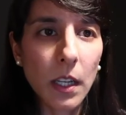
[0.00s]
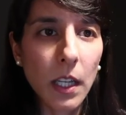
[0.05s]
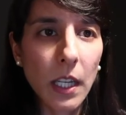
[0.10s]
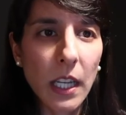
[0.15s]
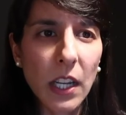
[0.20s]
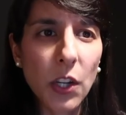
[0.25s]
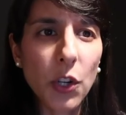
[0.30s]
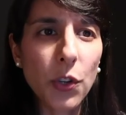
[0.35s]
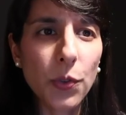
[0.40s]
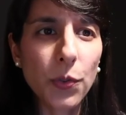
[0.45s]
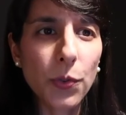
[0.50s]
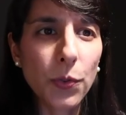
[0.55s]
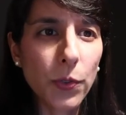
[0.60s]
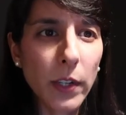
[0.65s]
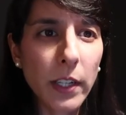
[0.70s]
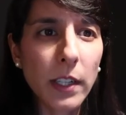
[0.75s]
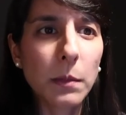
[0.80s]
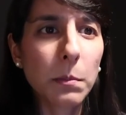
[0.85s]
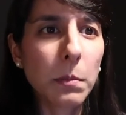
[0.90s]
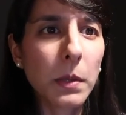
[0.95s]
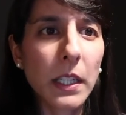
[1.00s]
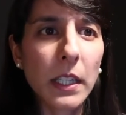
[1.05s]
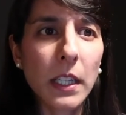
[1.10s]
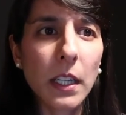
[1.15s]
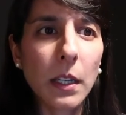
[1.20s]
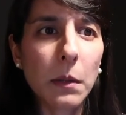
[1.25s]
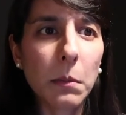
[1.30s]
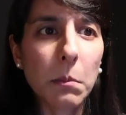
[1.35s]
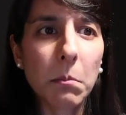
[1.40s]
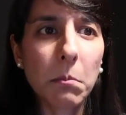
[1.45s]
an
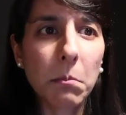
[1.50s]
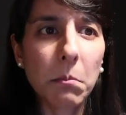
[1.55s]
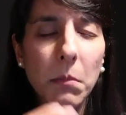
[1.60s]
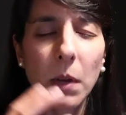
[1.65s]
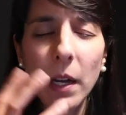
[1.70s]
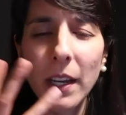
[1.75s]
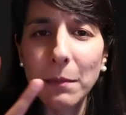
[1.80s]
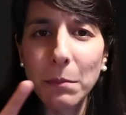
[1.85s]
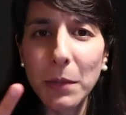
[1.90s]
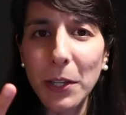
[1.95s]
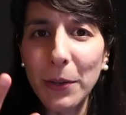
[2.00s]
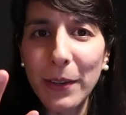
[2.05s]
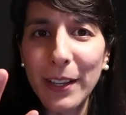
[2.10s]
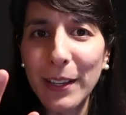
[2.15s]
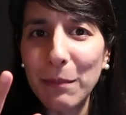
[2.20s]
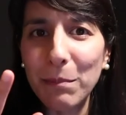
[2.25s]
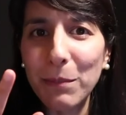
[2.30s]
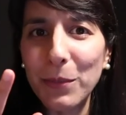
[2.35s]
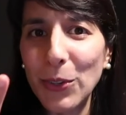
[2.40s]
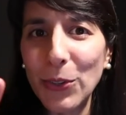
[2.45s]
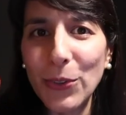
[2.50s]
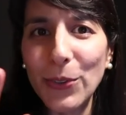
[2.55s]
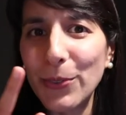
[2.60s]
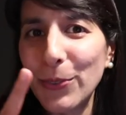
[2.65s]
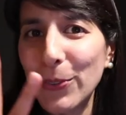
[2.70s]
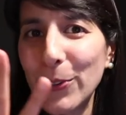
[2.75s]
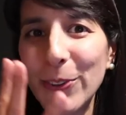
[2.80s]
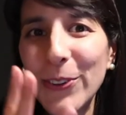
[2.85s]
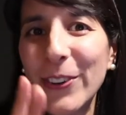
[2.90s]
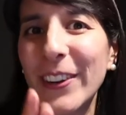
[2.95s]
incredibly mind blowing and
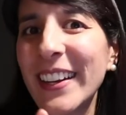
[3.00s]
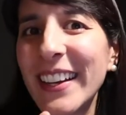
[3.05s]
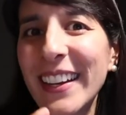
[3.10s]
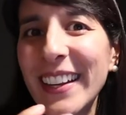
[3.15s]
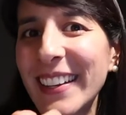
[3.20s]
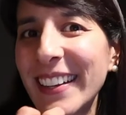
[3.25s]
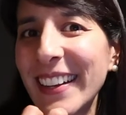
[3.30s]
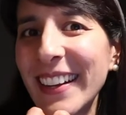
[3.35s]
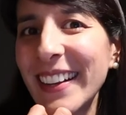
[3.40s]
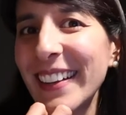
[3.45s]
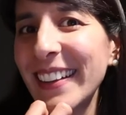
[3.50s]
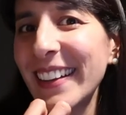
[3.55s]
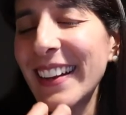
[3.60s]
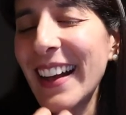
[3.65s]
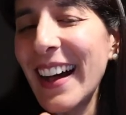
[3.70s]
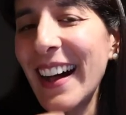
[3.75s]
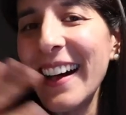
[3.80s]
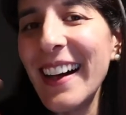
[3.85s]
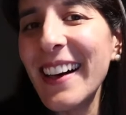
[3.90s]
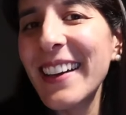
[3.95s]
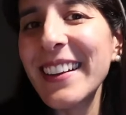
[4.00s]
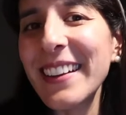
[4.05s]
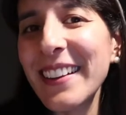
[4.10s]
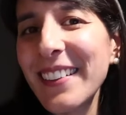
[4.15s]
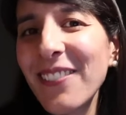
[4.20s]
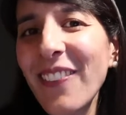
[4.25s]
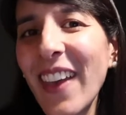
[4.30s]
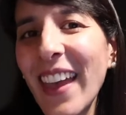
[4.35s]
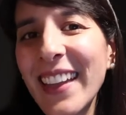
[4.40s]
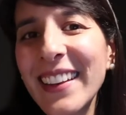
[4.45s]
beautiful and, and heart
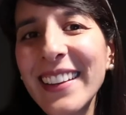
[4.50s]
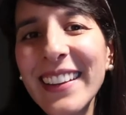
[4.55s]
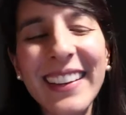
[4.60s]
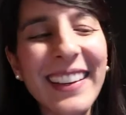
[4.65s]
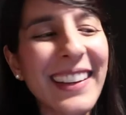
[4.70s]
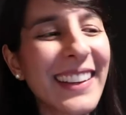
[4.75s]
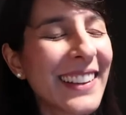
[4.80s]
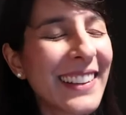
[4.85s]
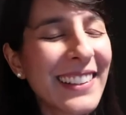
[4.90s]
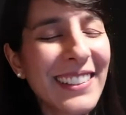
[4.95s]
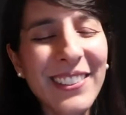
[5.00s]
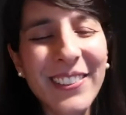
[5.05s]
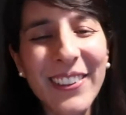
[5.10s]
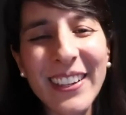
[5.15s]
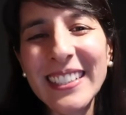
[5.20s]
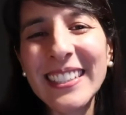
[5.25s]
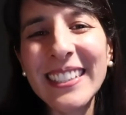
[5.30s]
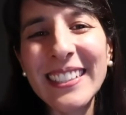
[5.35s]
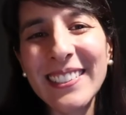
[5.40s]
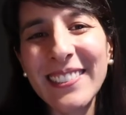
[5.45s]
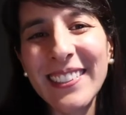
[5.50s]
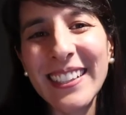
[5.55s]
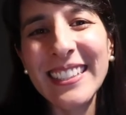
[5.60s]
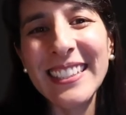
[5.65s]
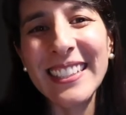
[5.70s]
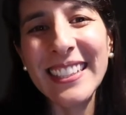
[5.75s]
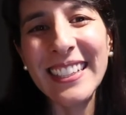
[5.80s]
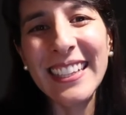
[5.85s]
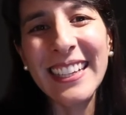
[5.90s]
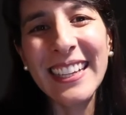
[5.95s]
expanding
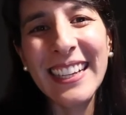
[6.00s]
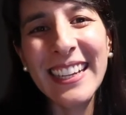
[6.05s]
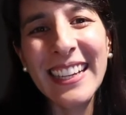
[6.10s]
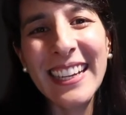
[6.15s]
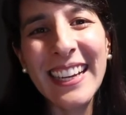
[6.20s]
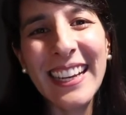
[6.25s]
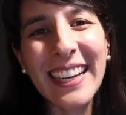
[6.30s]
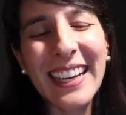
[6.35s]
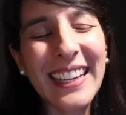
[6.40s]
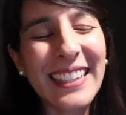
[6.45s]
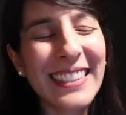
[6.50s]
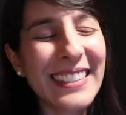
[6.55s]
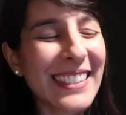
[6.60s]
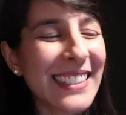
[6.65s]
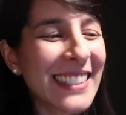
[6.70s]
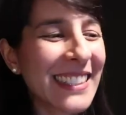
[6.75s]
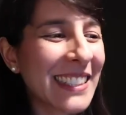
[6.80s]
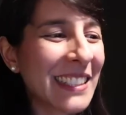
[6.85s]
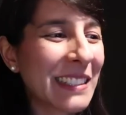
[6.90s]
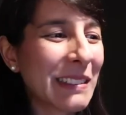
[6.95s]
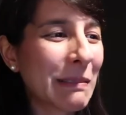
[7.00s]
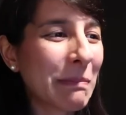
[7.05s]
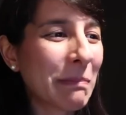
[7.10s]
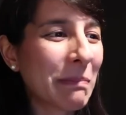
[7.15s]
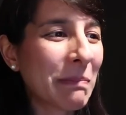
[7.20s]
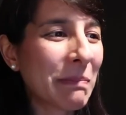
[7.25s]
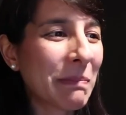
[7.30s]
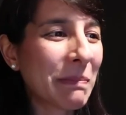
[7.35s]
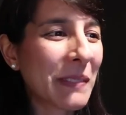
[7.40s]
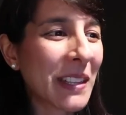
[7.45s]
2020 and
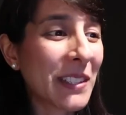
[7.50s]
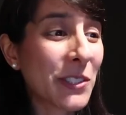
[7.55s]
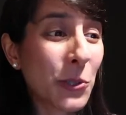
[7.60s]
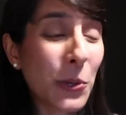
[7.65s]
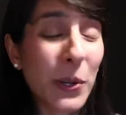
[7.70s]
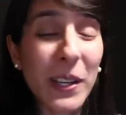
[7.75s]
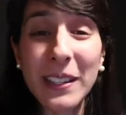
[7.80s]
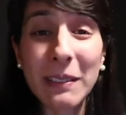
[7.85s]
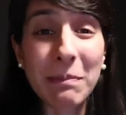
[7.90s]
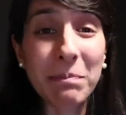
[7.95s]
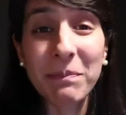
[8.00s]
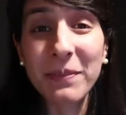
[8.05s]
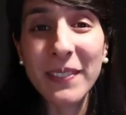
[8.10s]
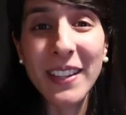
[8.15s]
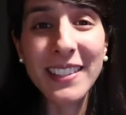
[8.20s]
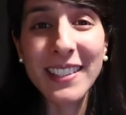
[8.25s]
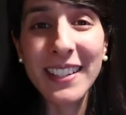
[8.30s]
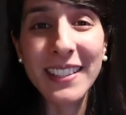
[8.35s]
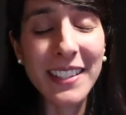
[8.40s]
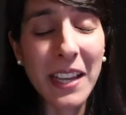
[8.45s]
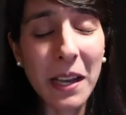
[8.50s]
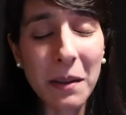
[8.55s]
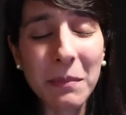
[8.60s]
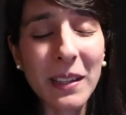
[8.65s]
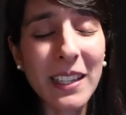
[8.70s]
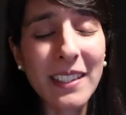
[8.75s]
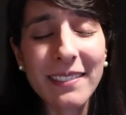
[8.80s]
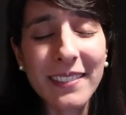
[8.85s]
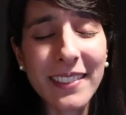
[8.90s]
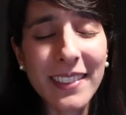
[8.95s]
um, enjoy it. It's, it's
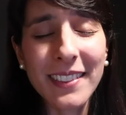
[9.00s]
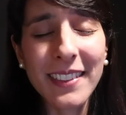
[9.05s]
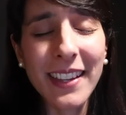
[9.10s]
coming.